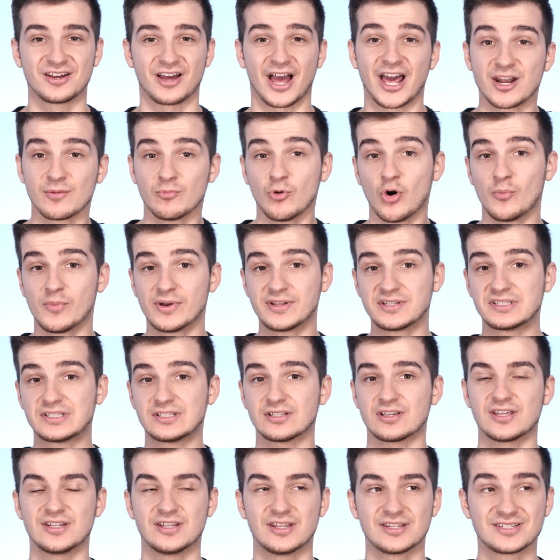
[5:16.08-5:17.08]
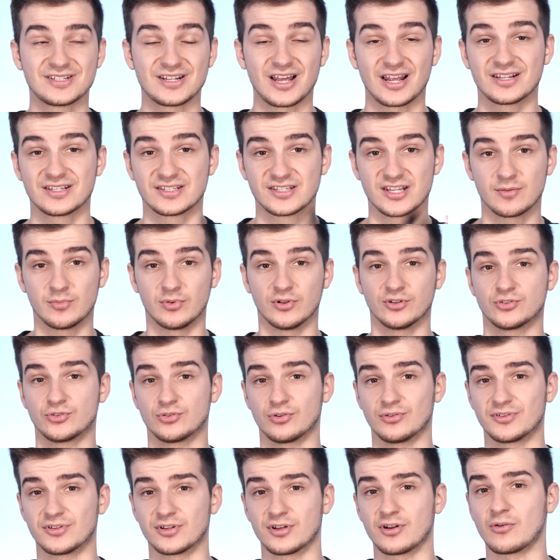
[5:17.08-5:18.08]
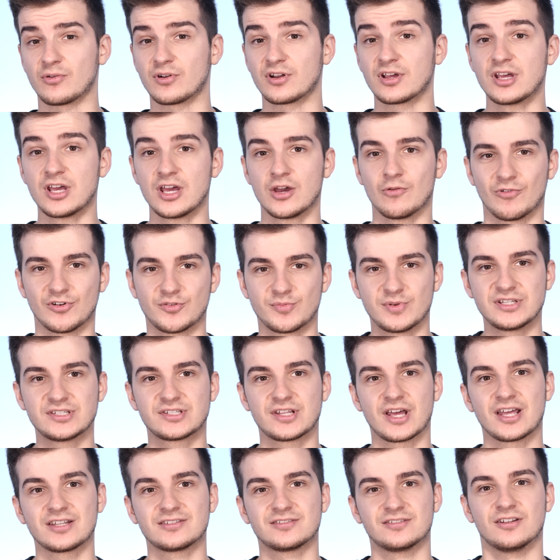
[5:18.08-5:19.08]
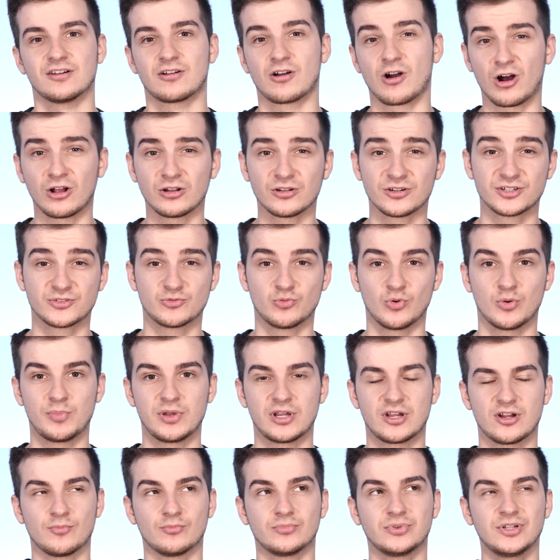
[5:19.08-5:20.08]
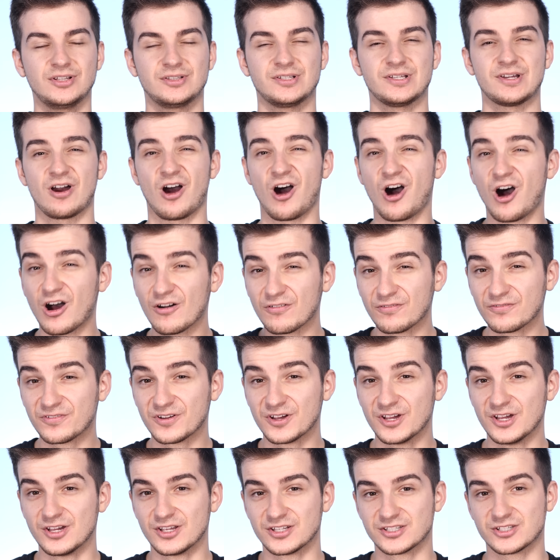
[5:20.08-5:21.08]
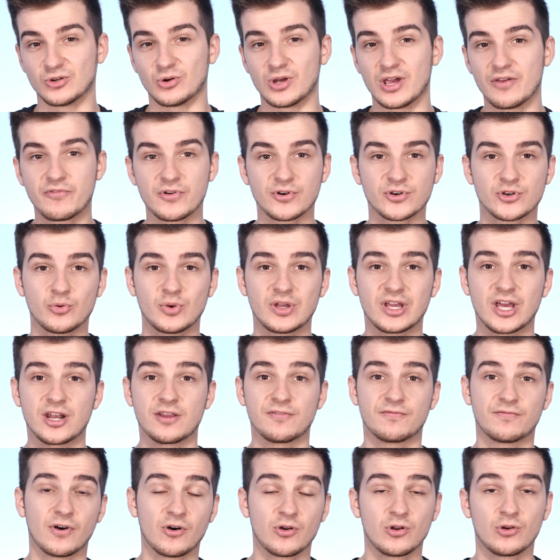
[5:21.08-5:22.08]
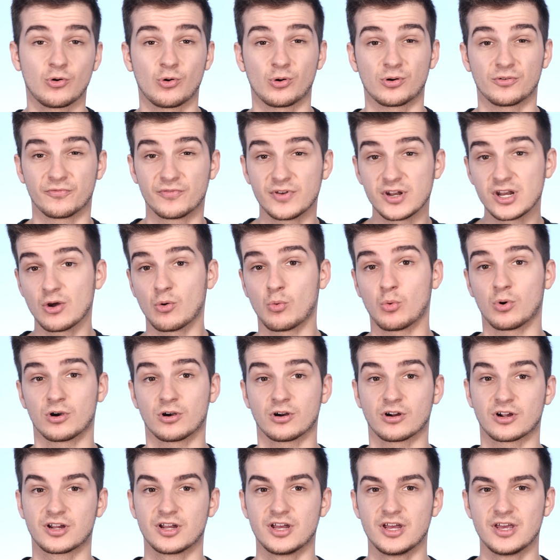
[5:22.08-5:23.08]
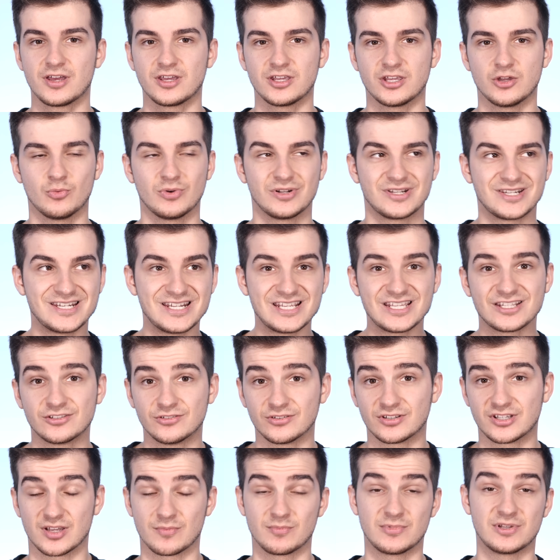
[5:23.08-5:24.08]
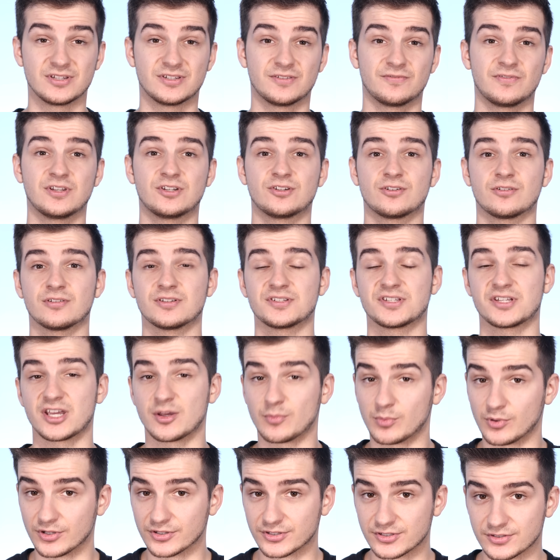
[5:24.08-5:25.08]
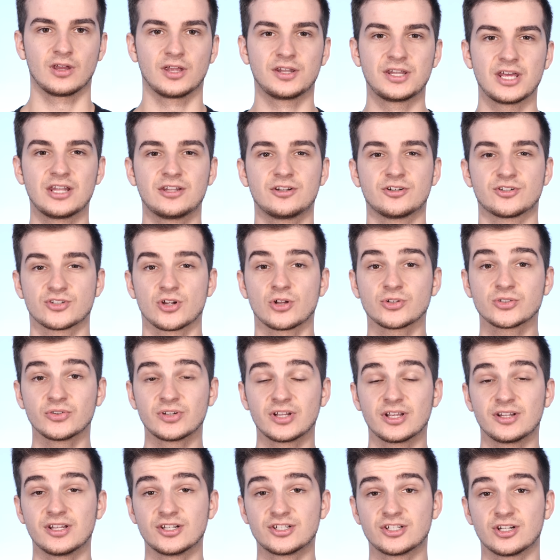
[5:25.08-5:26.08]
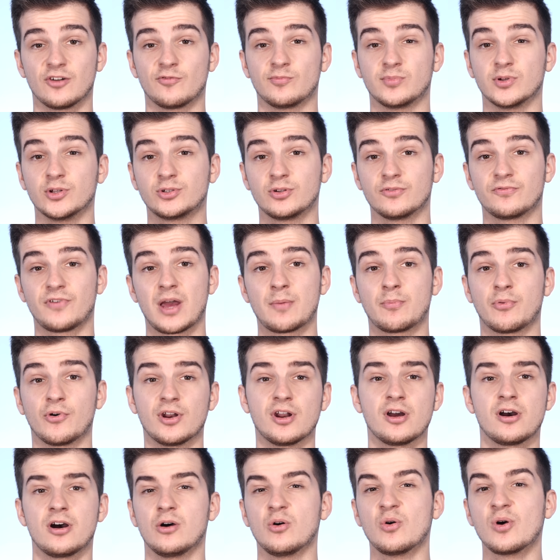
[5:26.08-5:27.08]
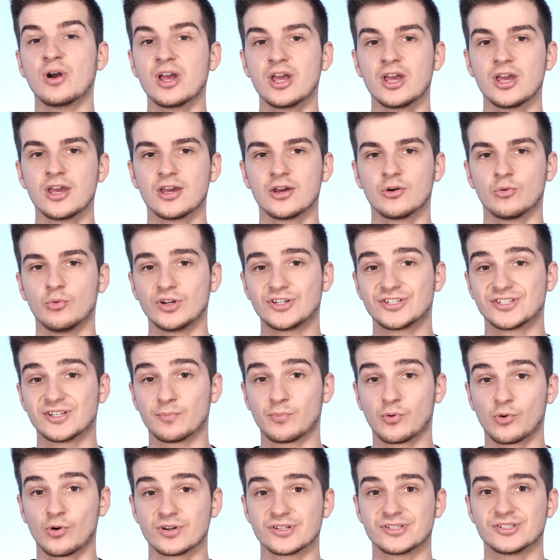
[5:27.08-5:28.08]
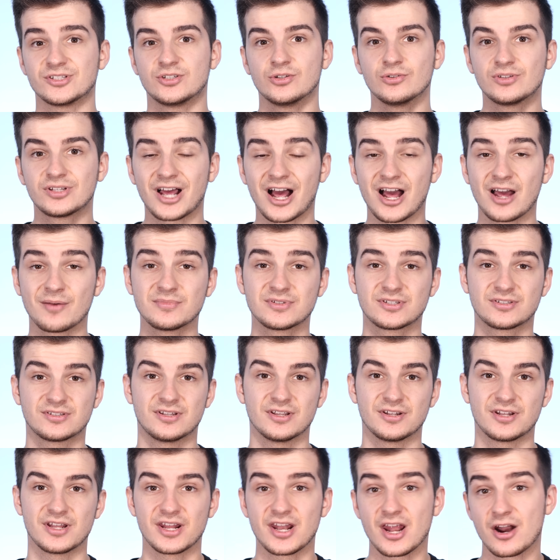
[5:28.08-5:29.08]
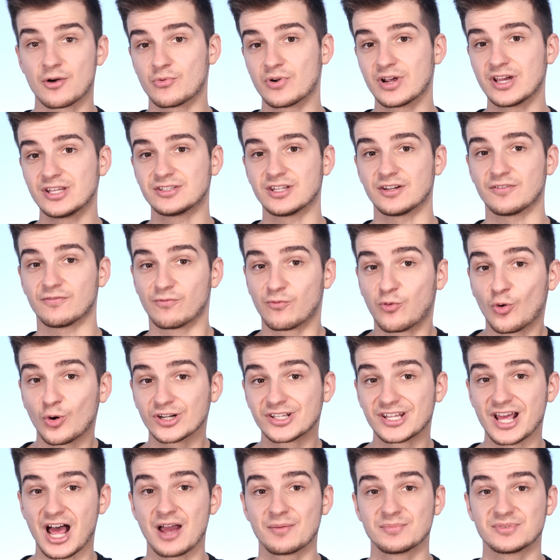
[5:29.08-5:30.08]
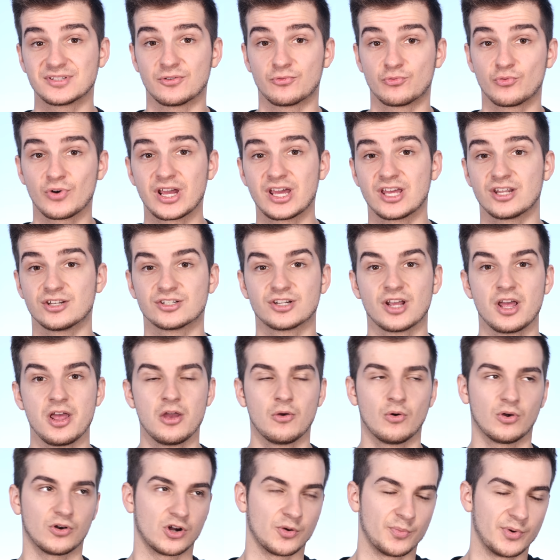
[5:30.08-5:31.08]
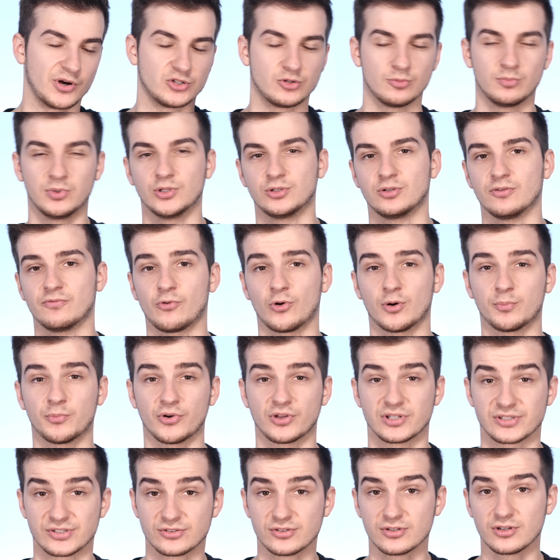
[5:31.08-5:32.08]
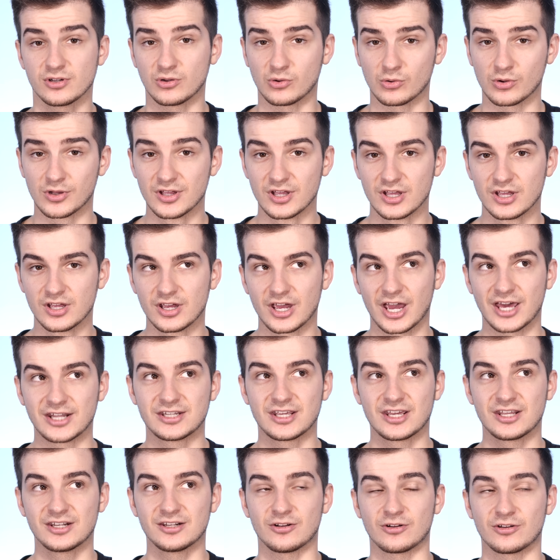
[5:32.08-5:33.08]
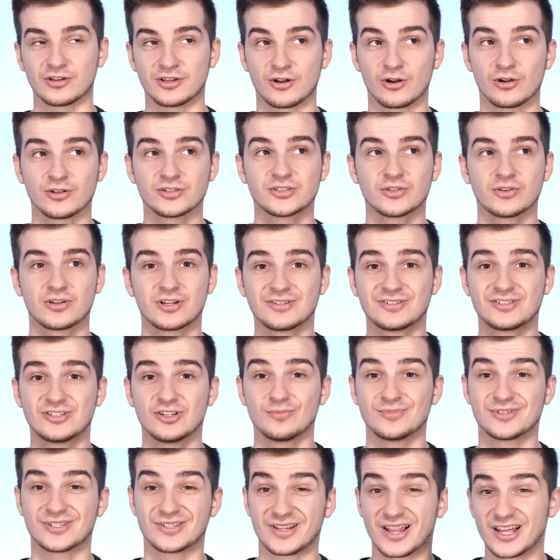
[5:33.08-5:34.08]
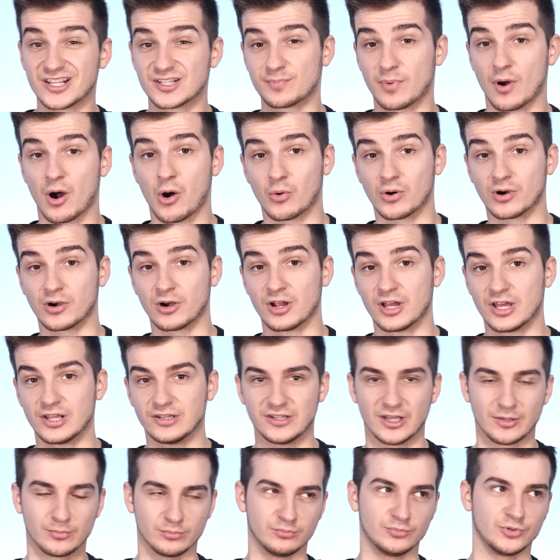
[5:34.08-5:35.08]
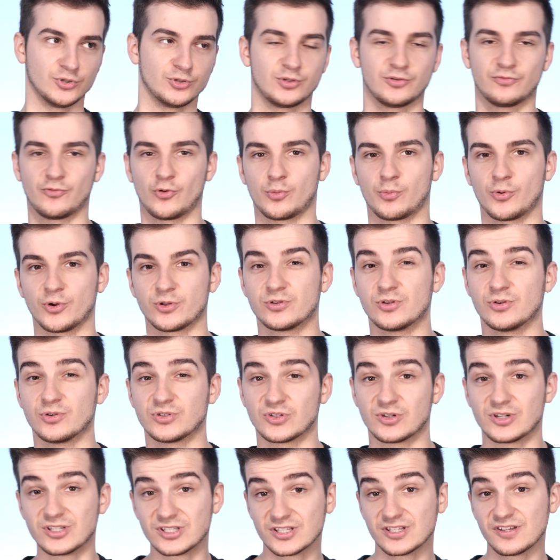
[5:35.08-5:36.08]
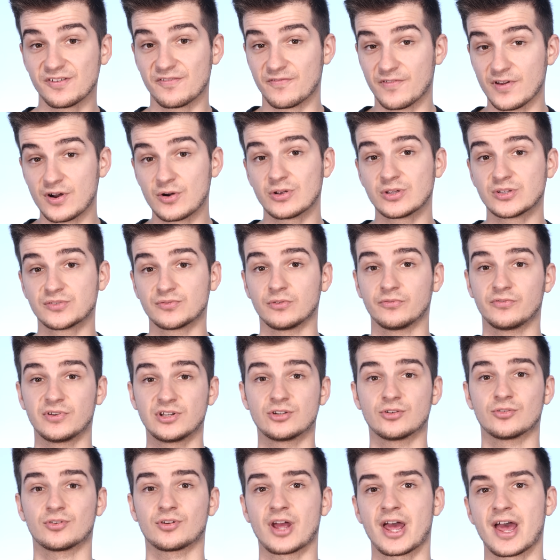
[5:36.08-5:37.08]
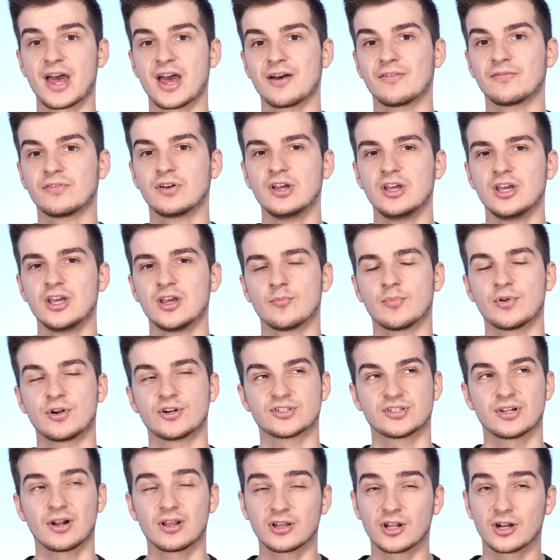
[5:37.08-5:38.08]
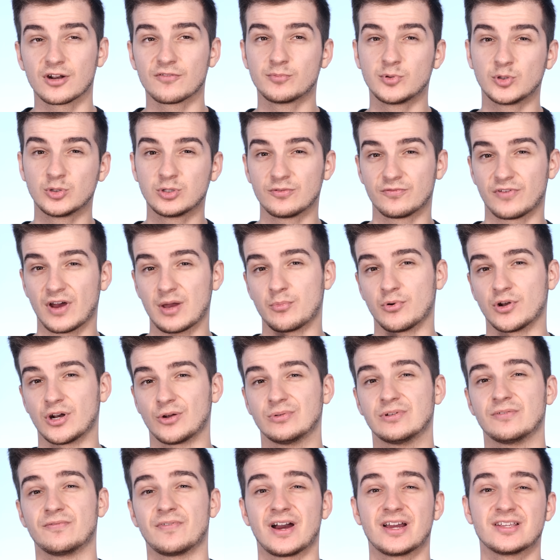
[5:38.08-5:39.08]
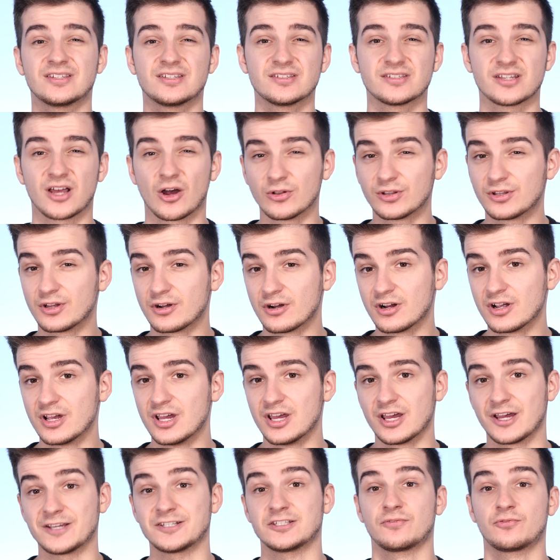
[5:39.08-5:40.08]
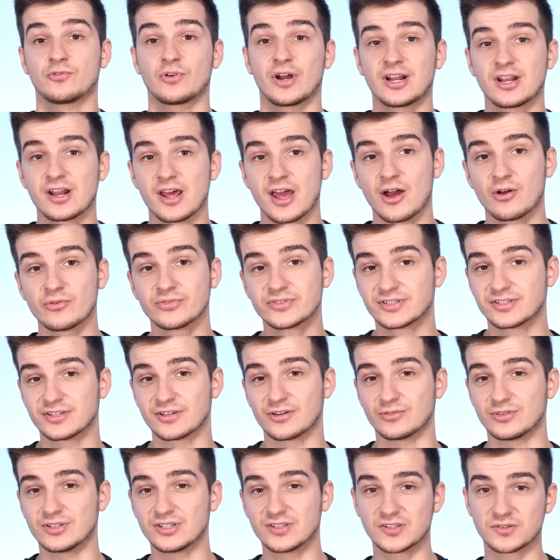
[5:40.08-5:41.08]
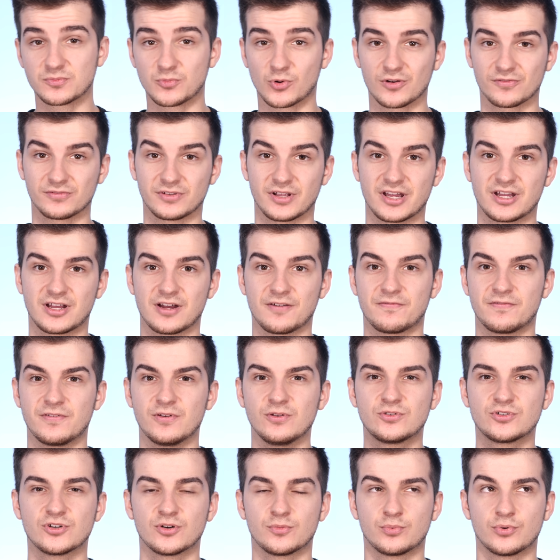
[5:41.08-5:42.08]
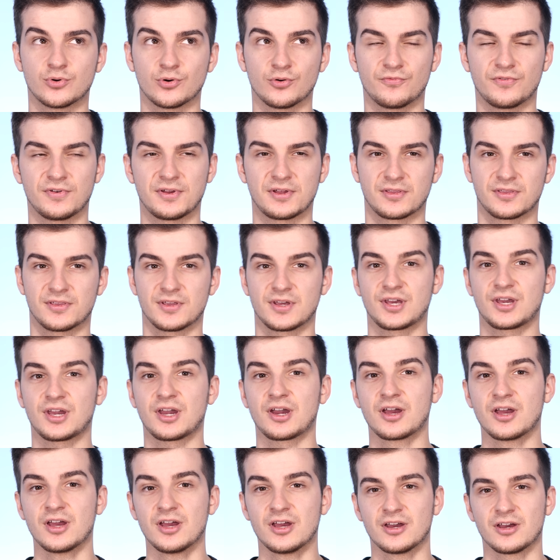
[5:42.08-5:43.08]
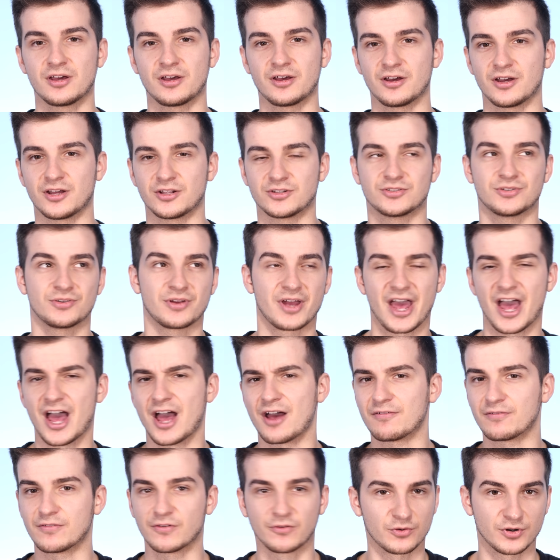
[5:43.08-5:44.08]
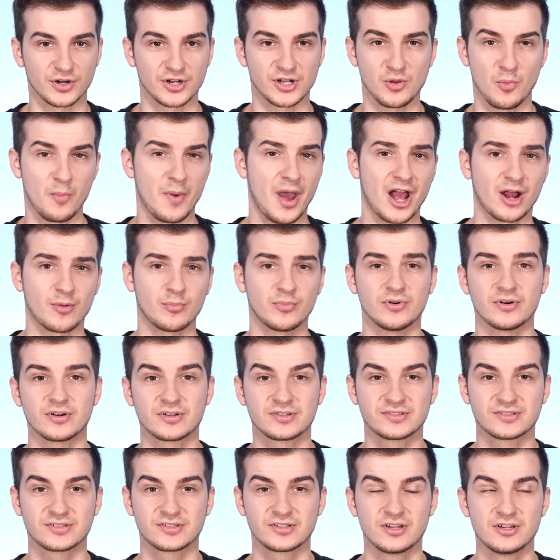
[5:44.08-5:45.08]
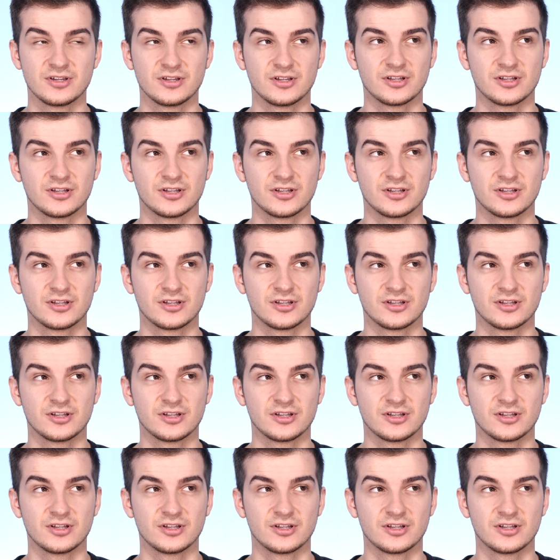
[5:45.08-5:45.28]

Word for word: at the moment it does not disable True Tone, which means that the colors would be completely off, so if you're doing any photo or video work, you would need to keep this feature disabled. And then there's also the addition of Bluetooth 5.0, which supports two times the data rate and four times the range when compared to Bluetooth 4.2. And then it also consumes less power than Bluetooth 4.2. So this is a very useful feature to have, but there's not a lot of Bluetooth 5.0 devices out there as of right now. So this is more of like a future proofing thing uh, to have for the new MacBooks.